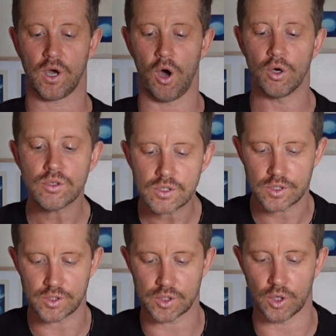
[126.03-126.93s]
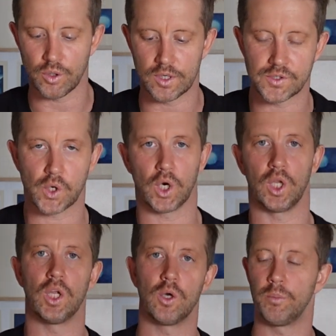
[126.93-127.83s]
coast, so it's got a
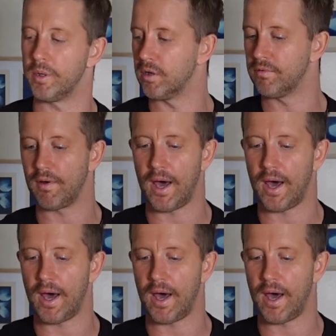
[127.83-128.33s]
little bit of